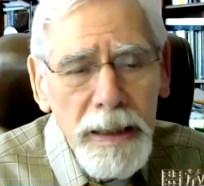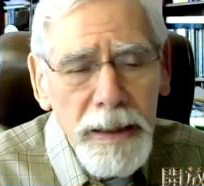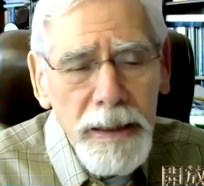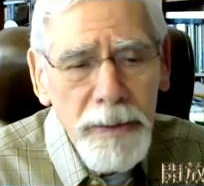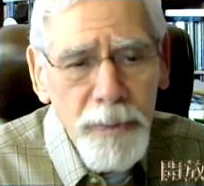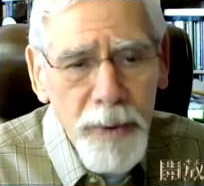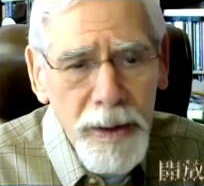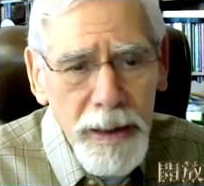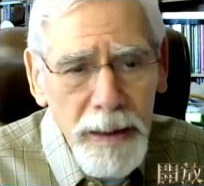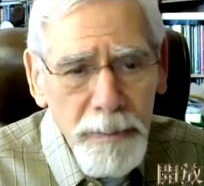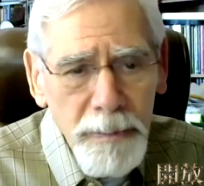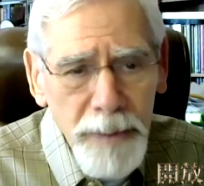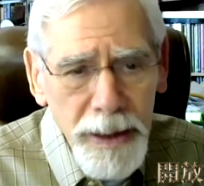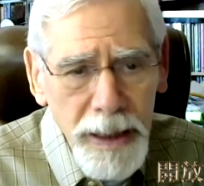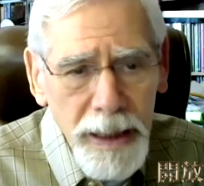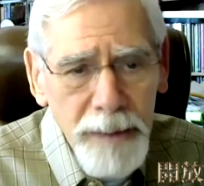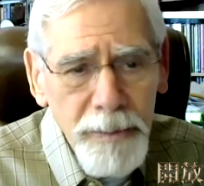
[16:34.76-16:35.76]
when I
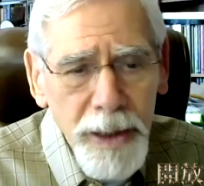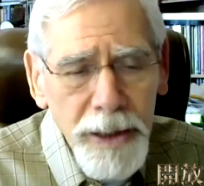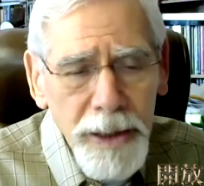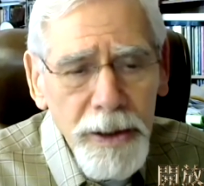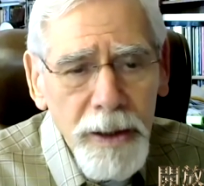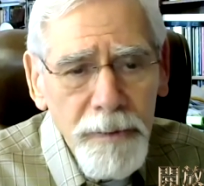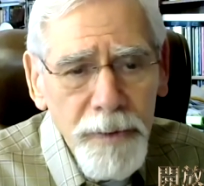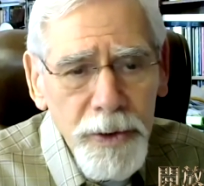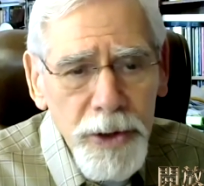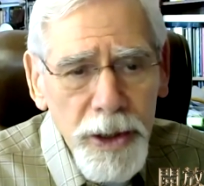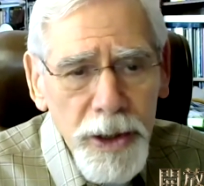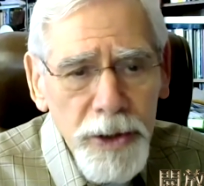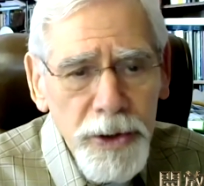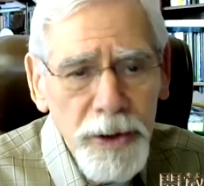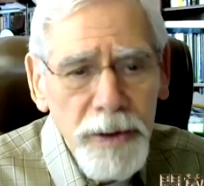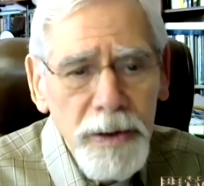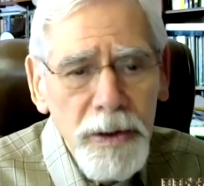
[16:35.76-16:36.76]
began my
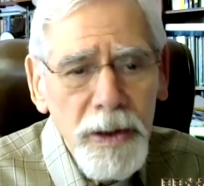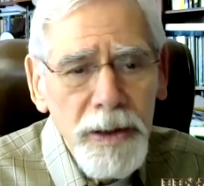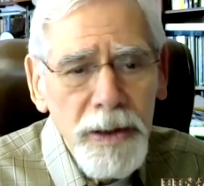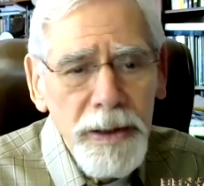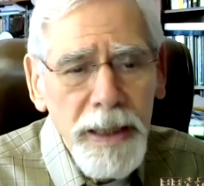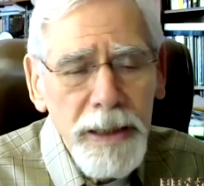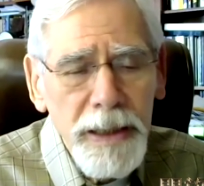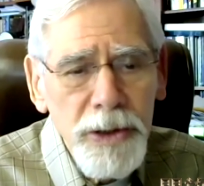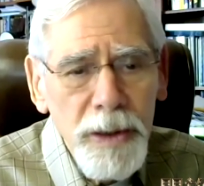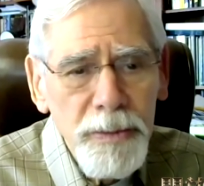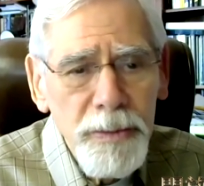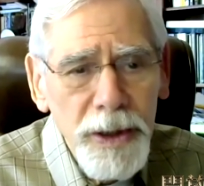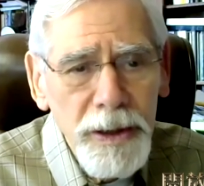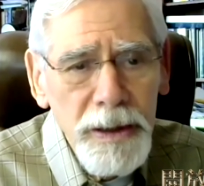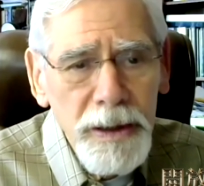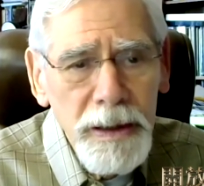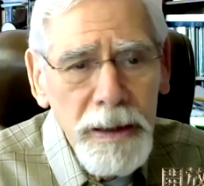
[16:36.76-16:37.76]
conversation on that
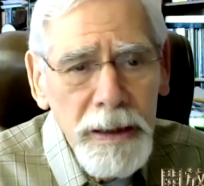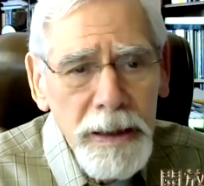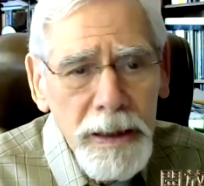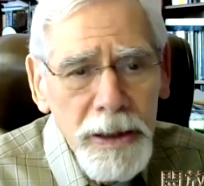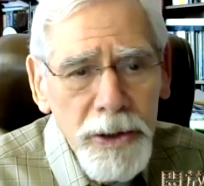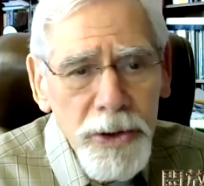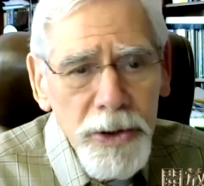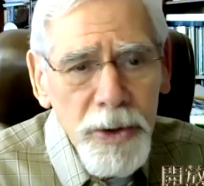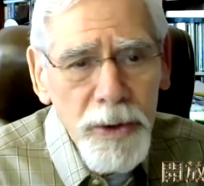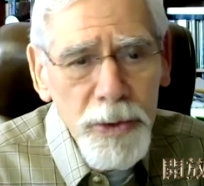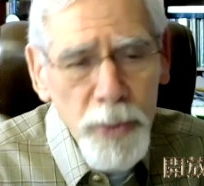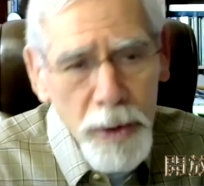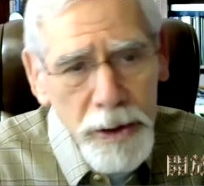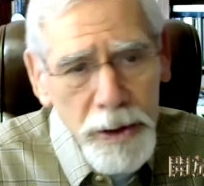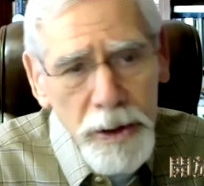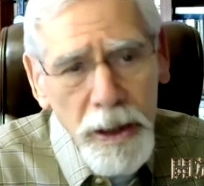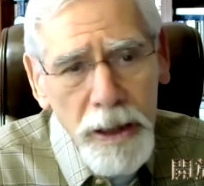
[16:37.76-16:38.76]
subject. So it's
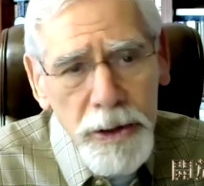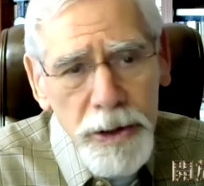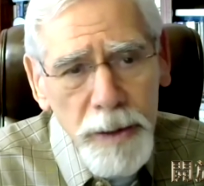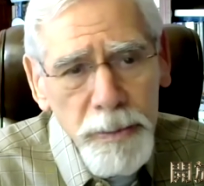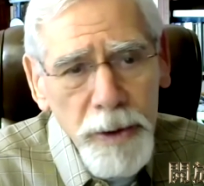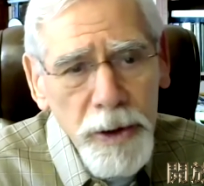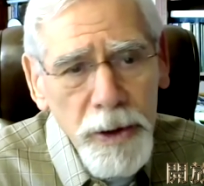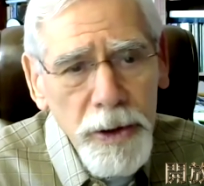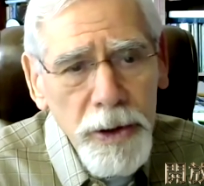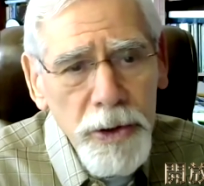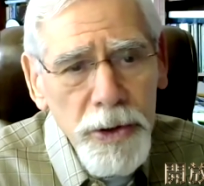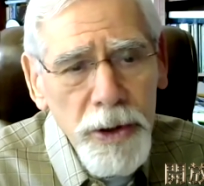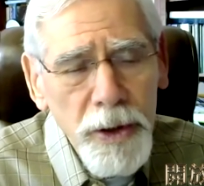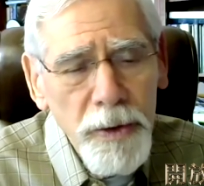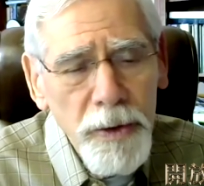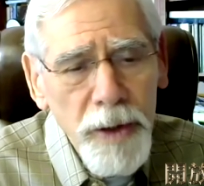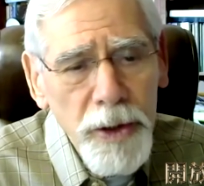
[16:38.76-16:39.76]
one concept under
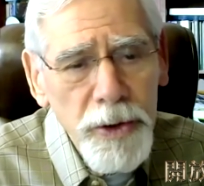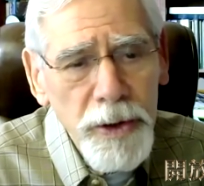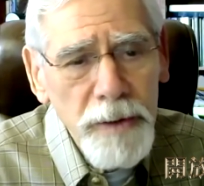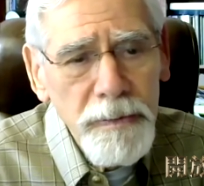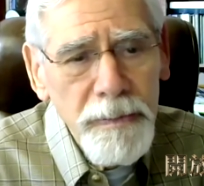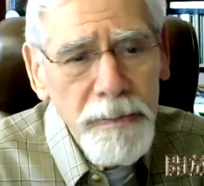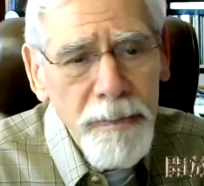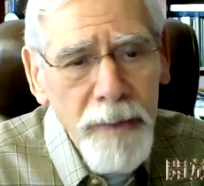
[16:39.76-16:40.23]
consideration.